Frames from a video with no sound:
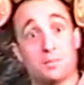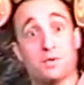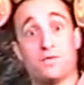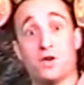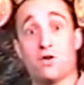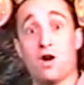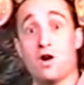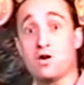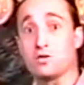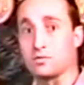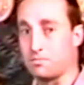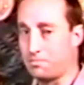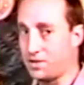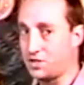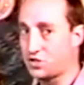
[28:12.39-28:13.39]
of your own.
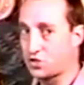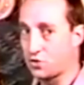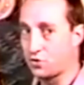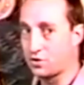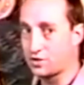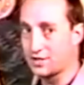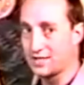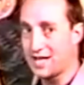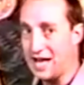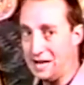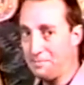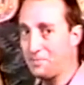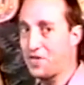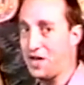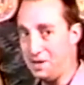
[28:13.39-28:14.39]
Be sure to
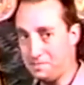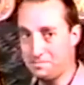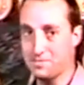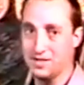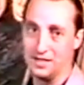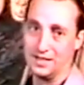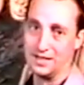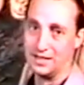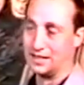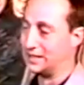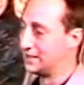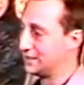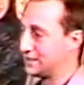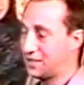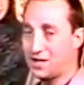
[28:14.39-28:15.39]
name them.
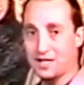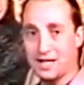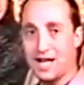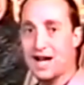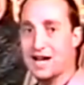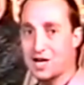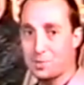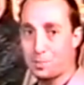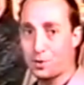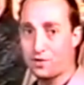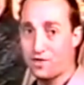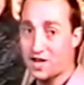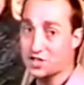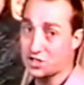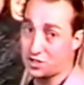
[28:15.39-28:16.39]
Doug and I are
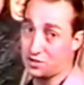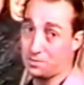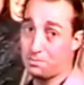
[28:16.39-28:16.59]
professional